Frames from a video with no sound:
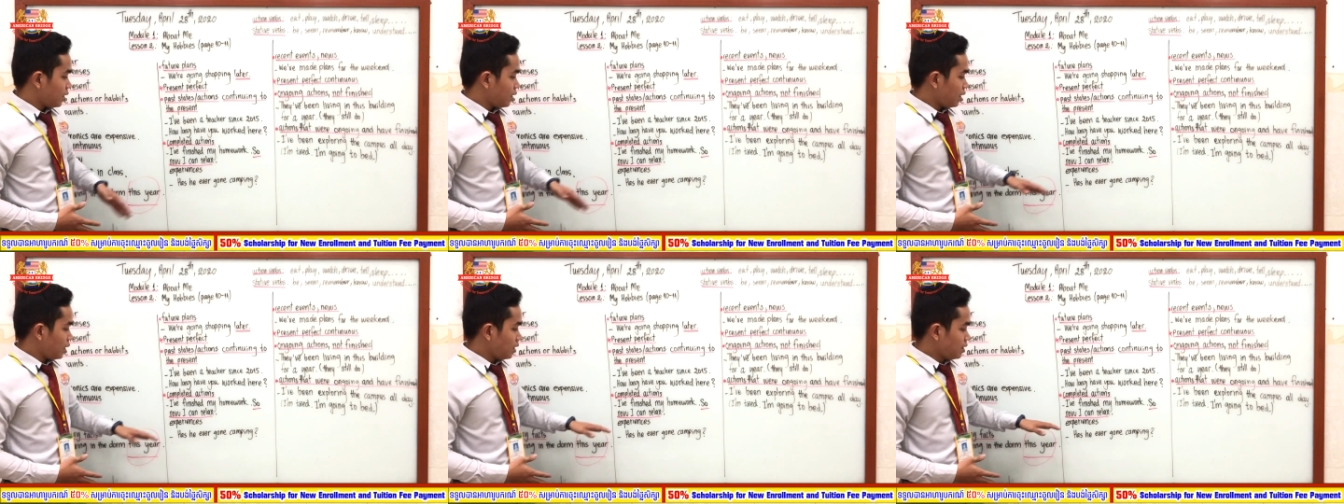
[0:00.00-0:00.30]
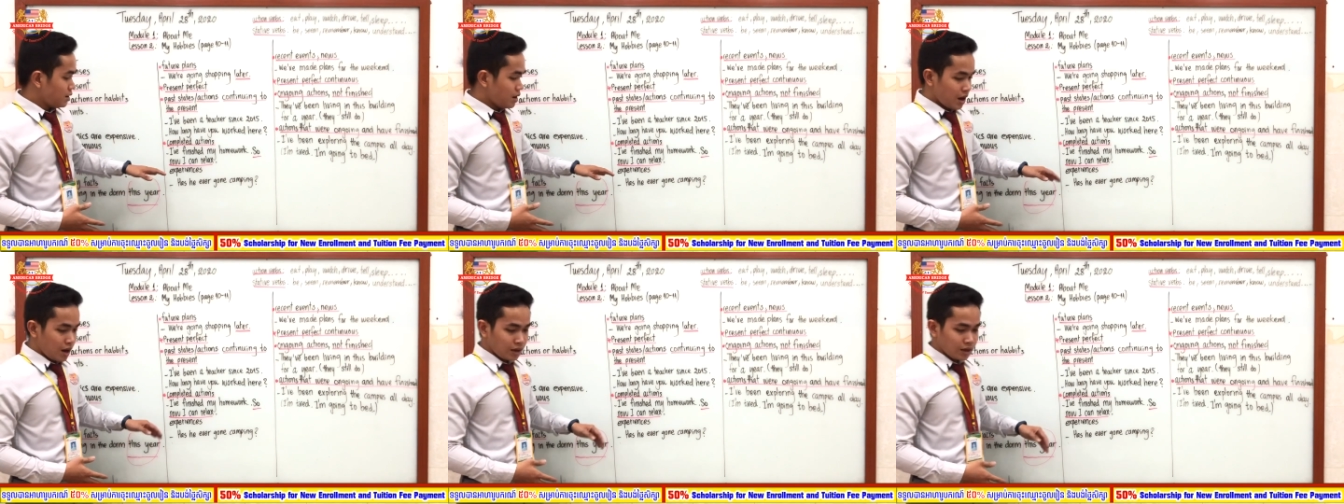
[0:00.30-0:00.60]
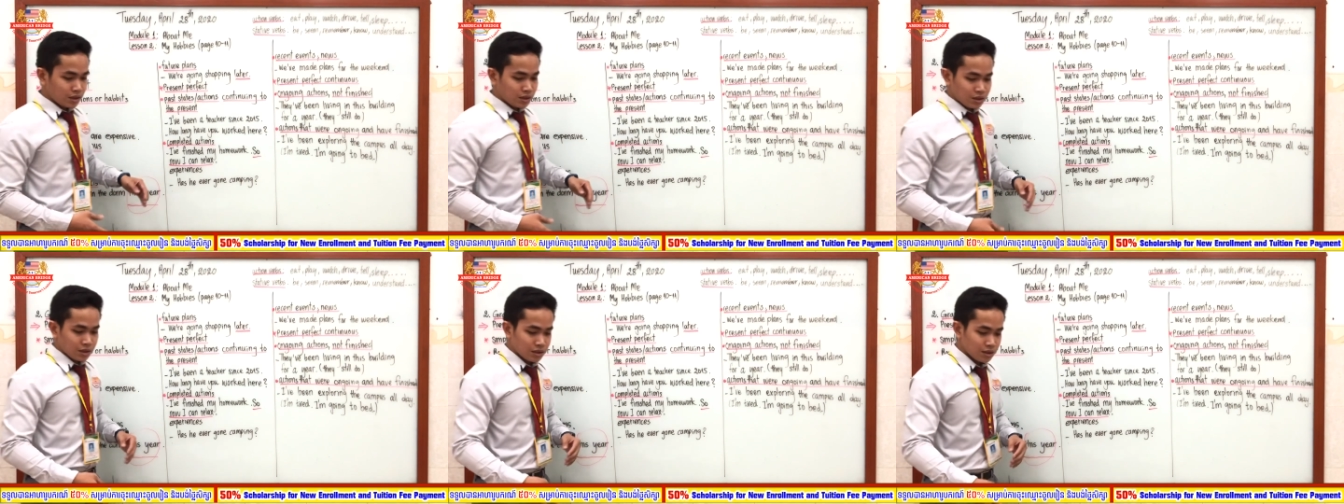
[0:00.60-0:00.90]
In
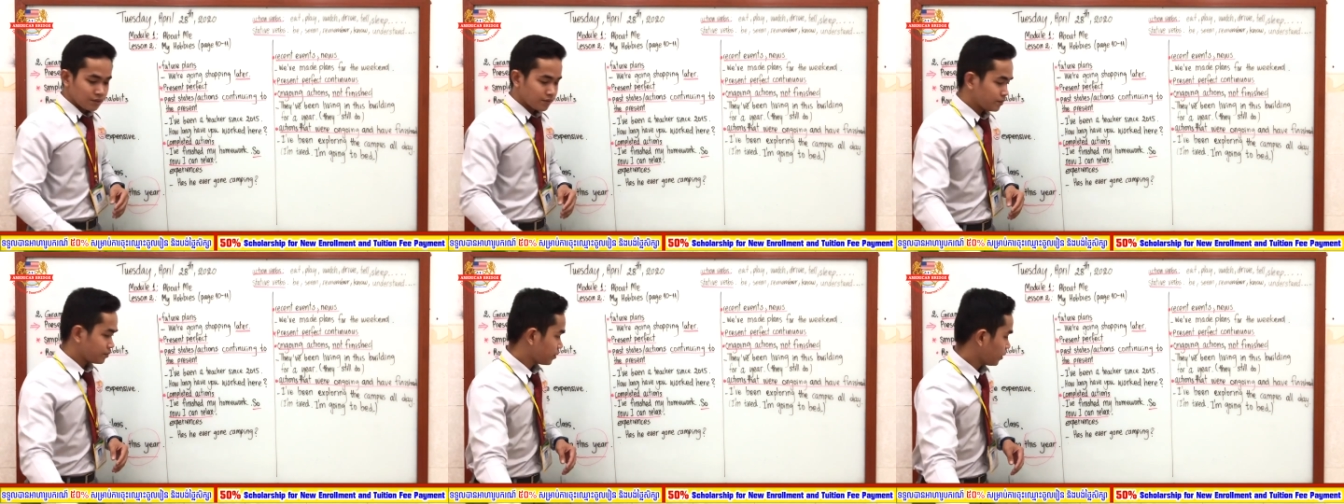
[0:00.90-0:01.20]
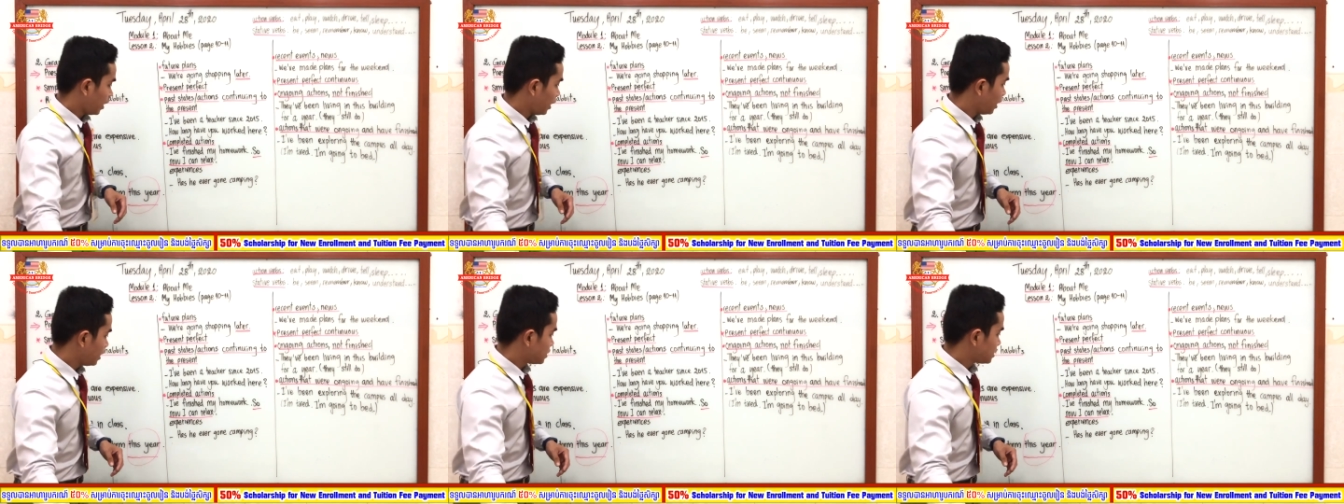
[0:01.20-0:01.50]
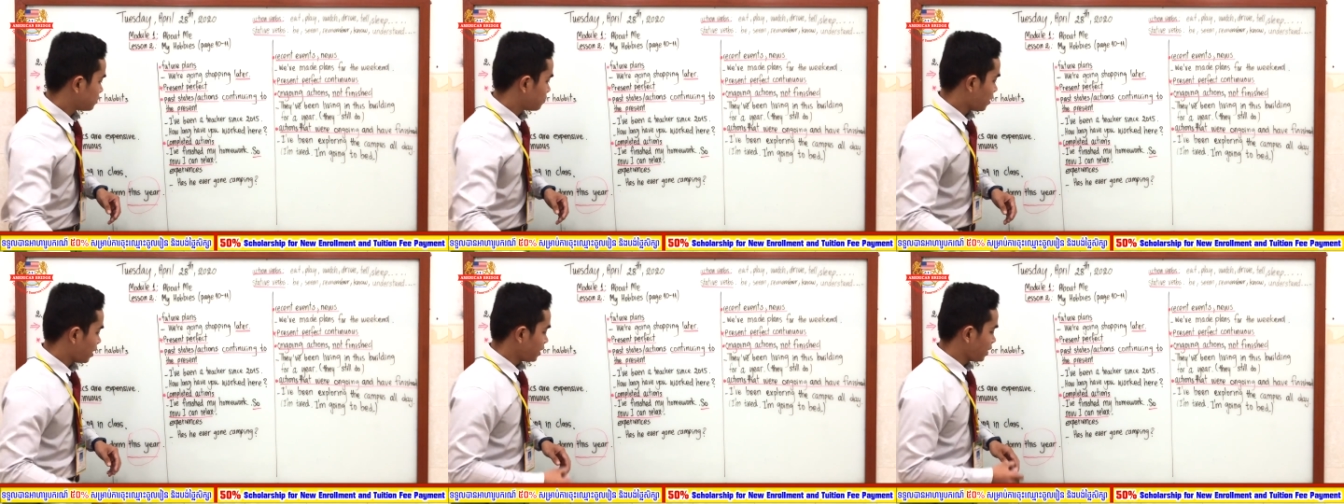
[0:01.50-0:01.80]
next
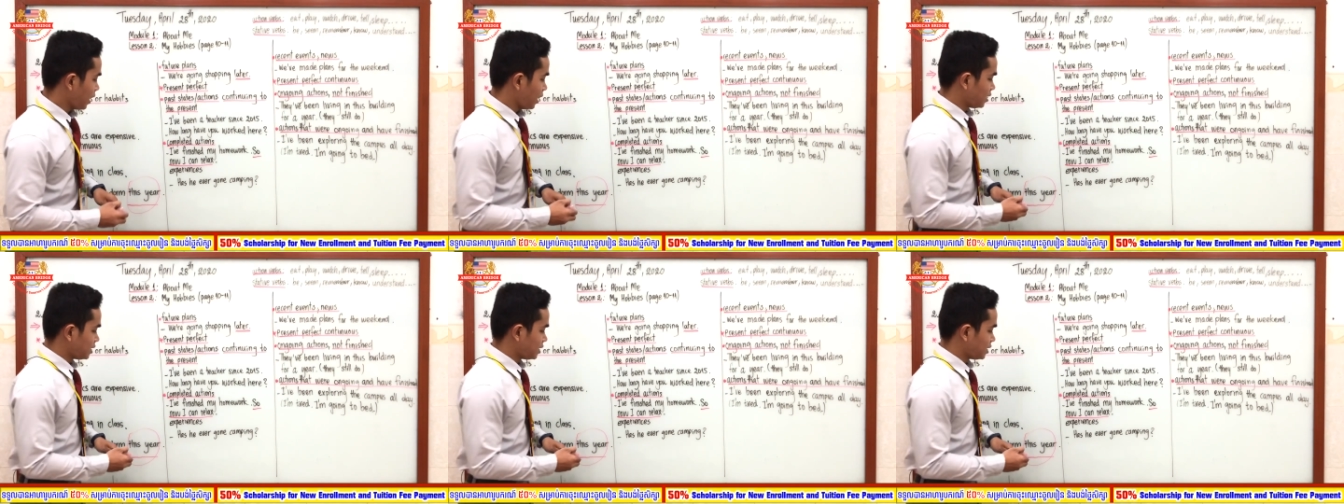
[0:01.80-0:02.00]
is about the